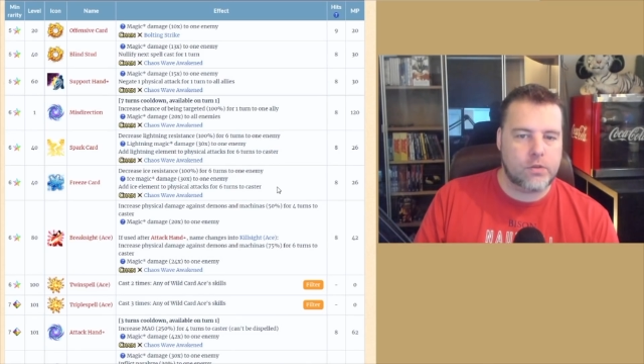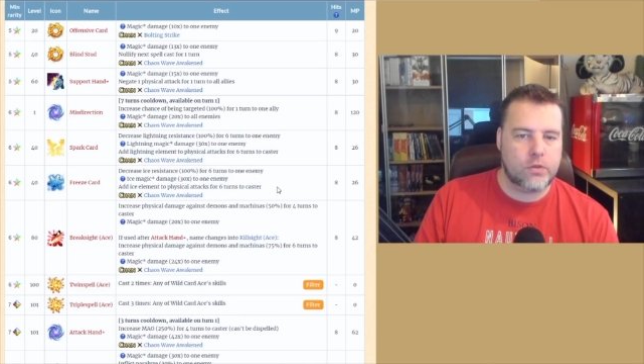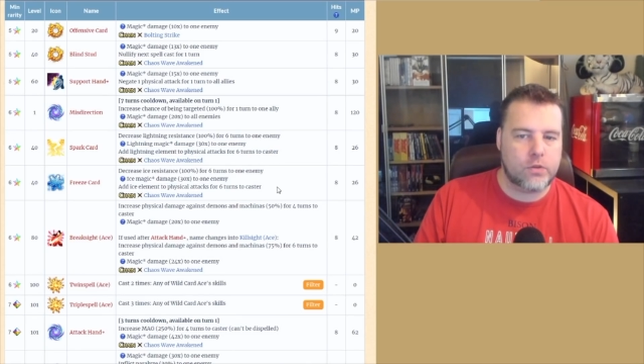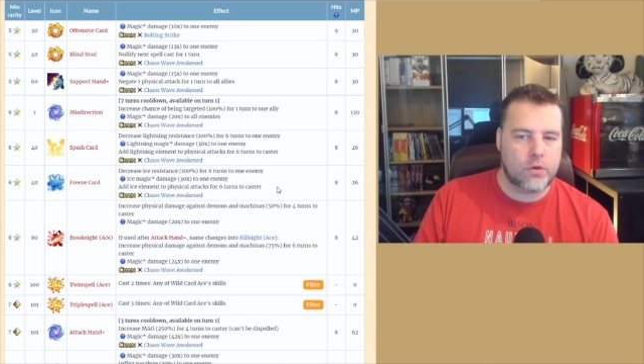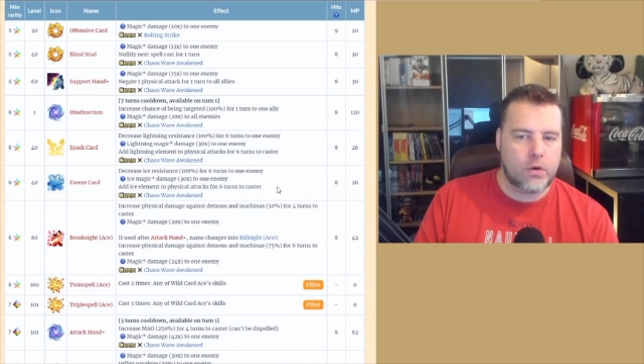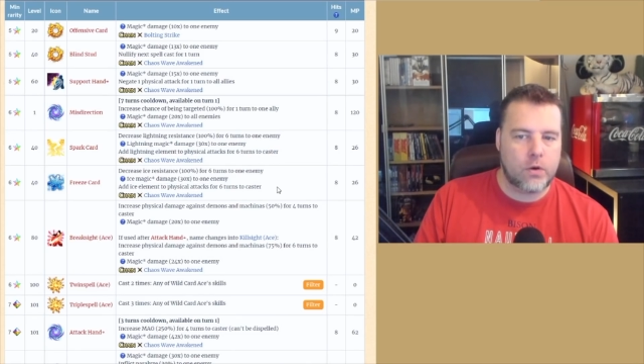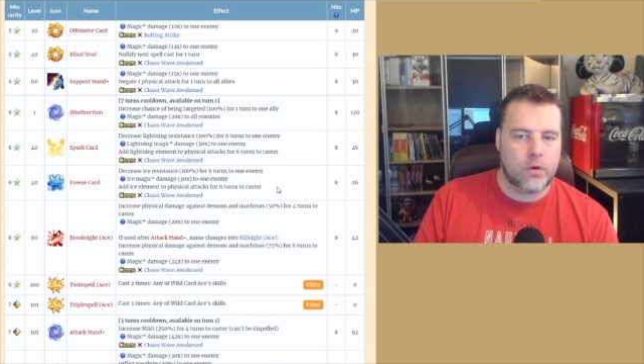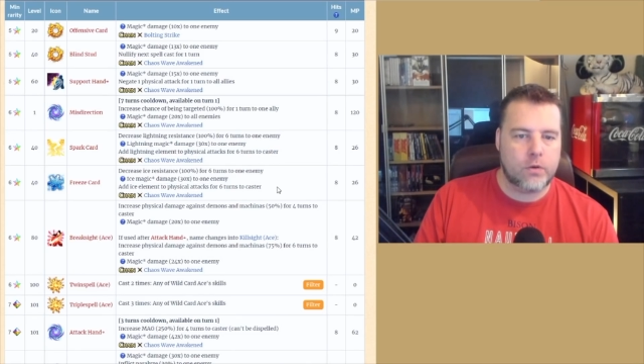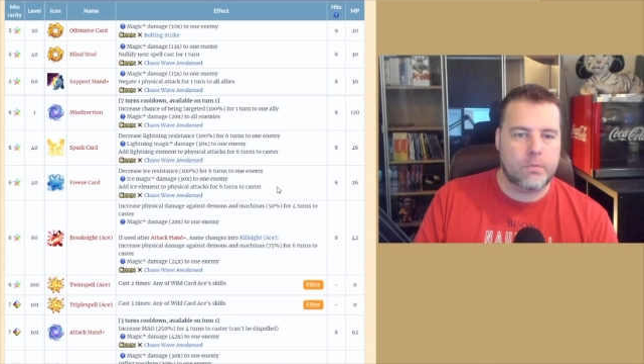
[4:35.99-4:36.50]

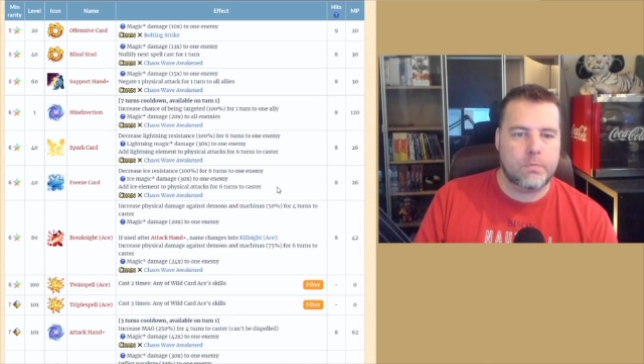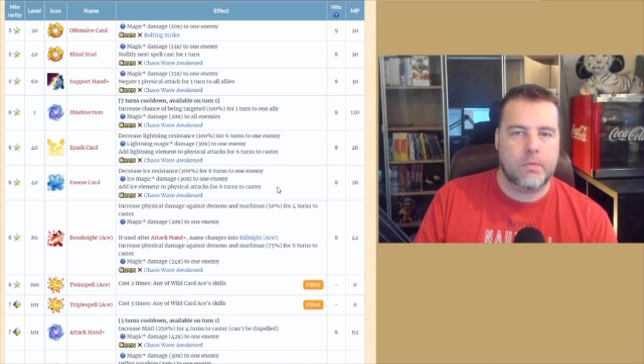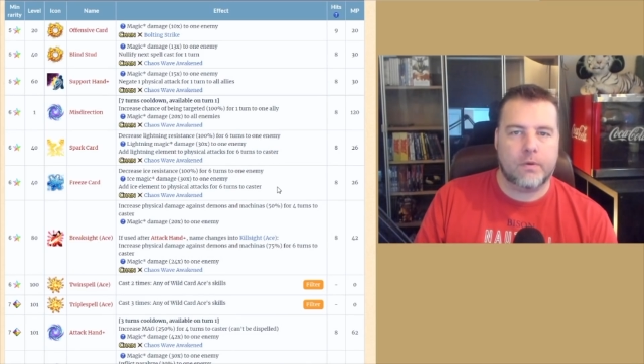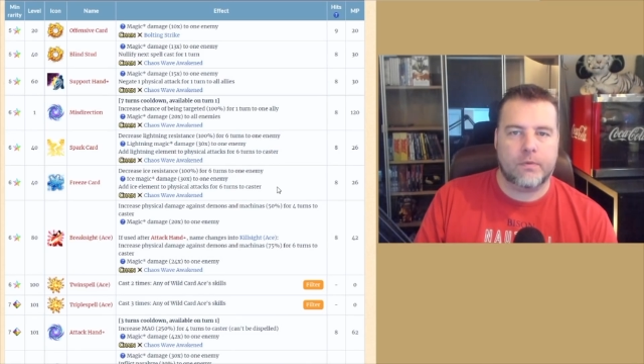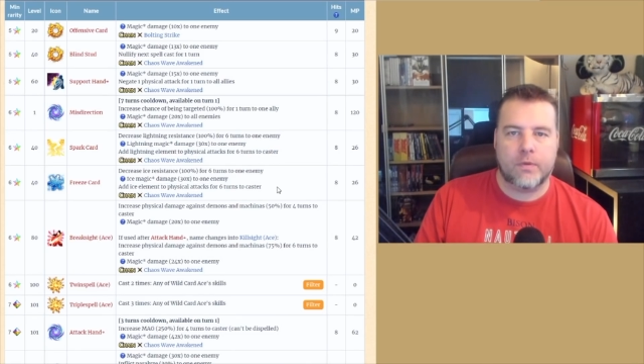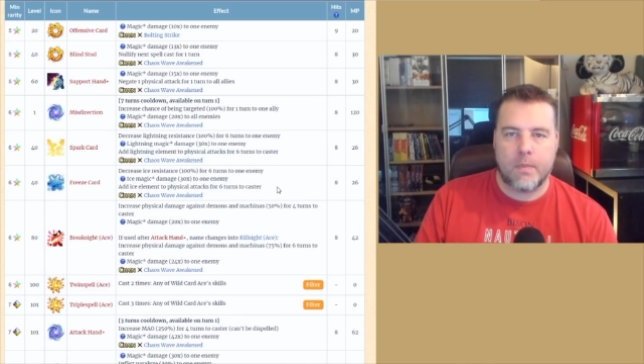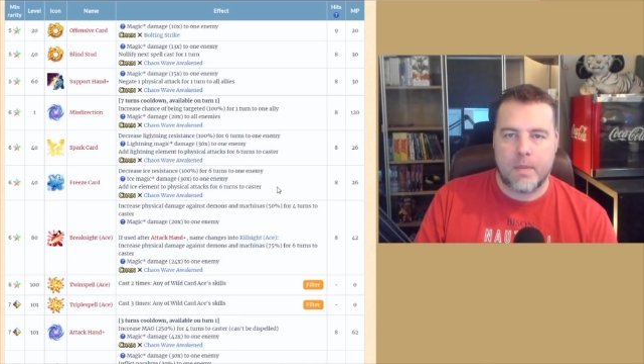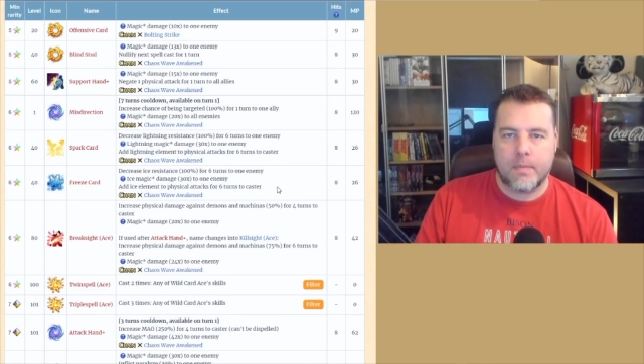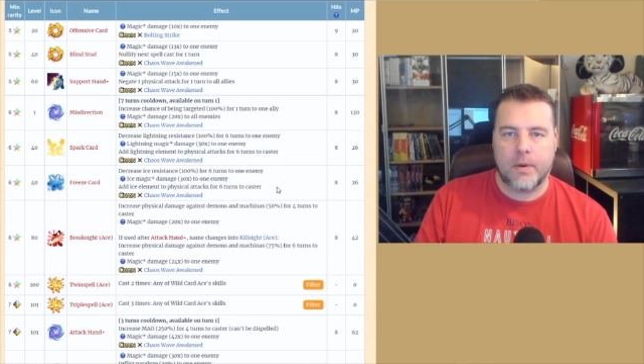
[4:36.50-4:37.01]
turns, but
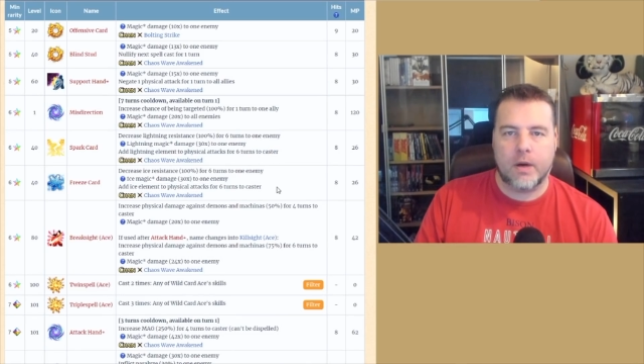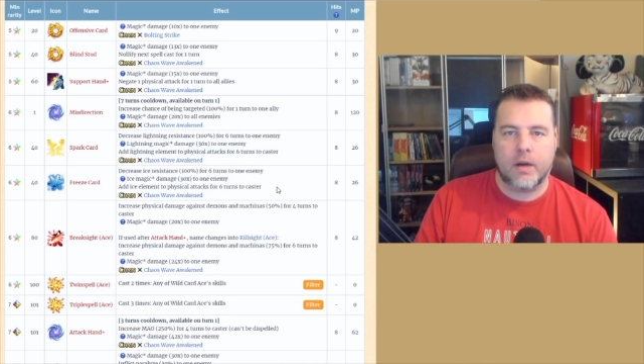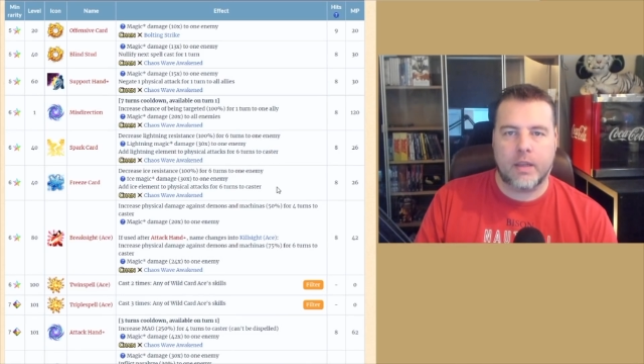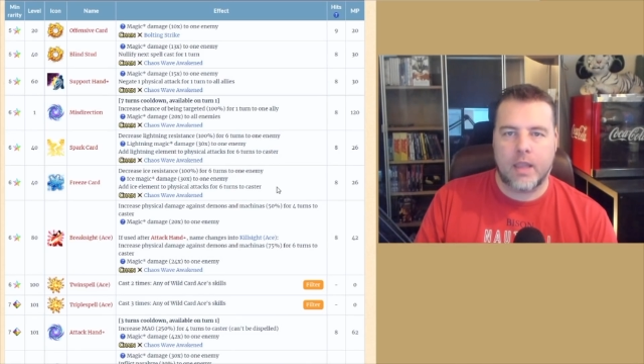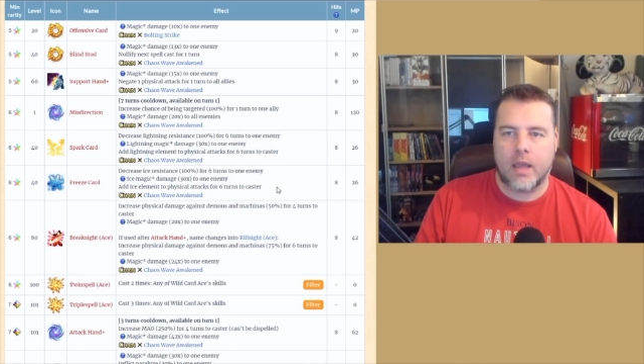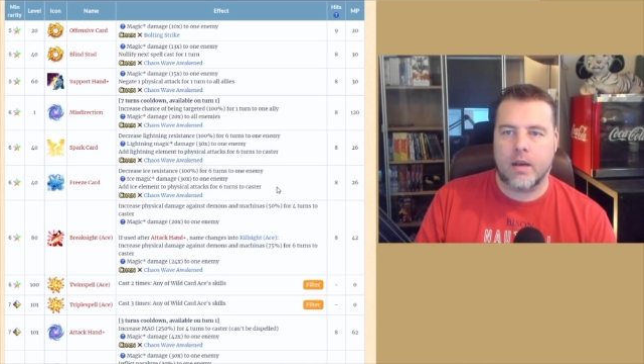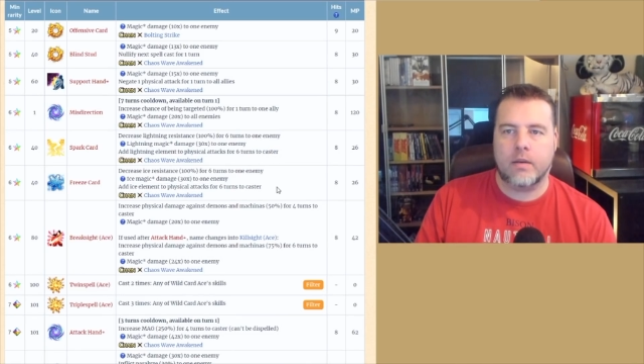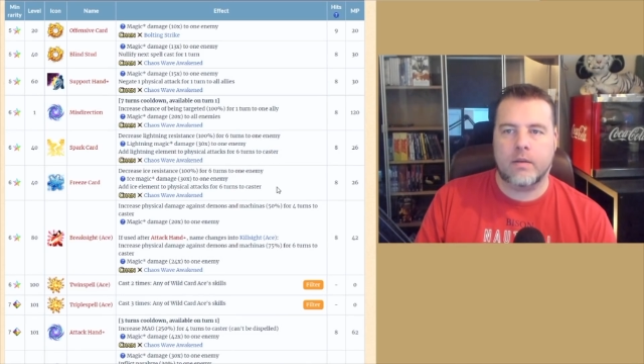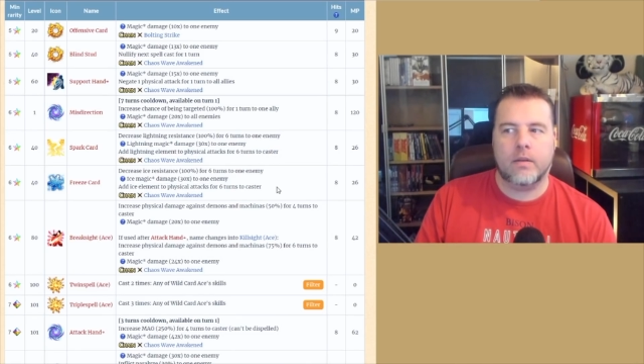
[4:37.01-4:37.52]
remember
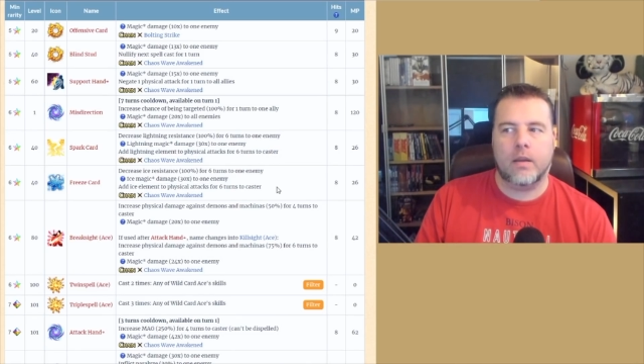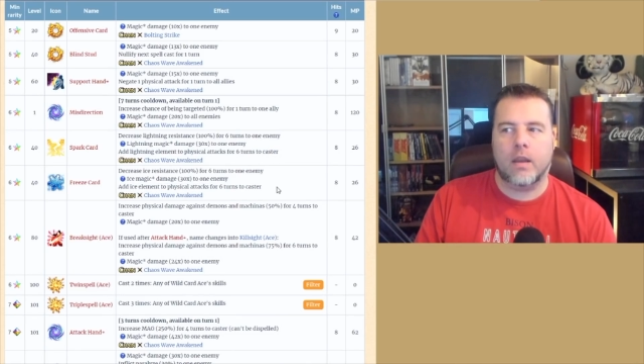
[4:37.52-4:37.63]
again,